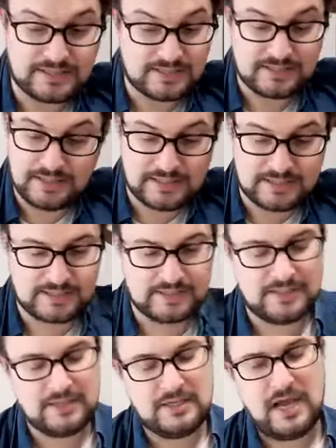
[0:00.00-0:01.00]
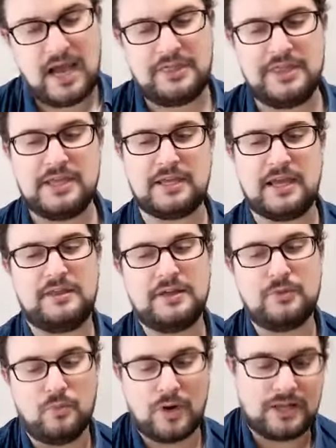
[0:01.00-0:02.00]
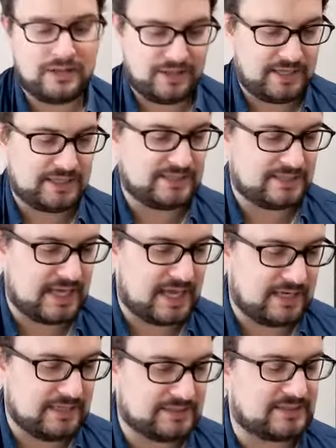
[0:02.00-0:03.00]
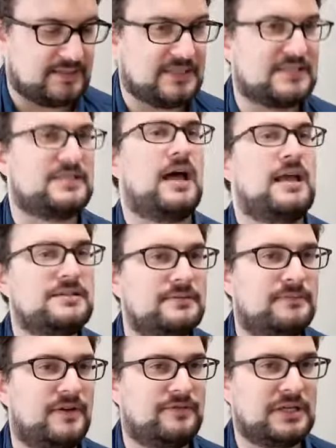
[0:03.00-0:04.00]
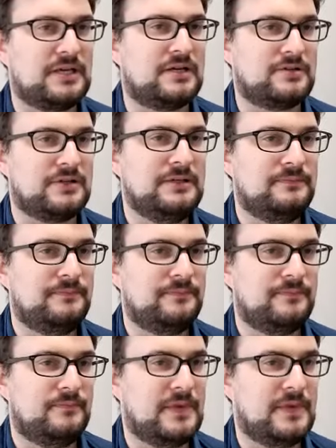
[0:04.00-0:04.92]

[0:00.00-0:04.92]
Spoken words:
it's I think one of the things is that it's the size of the country makes